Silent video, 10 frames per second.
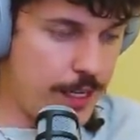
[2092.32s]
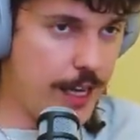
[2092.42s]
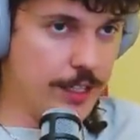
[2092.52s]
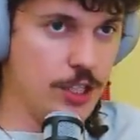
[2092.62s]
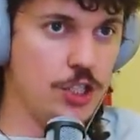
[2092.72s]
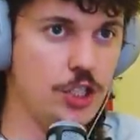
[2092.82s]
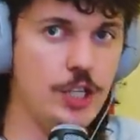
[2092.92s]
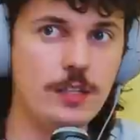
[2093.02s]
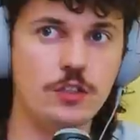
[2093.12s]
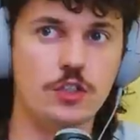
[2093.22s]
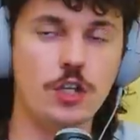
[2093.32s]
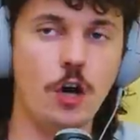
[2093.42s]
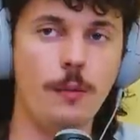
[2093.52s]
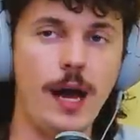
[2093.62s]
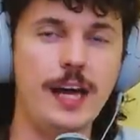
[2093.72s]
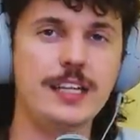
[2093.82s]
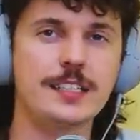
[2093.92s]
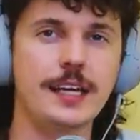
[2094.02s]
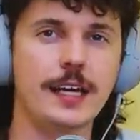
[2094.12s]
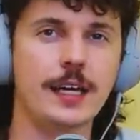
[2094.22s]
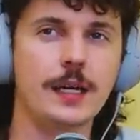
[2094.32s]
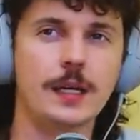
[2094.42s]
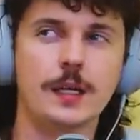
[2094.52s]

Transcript: Yeah, to shit so... And it's like...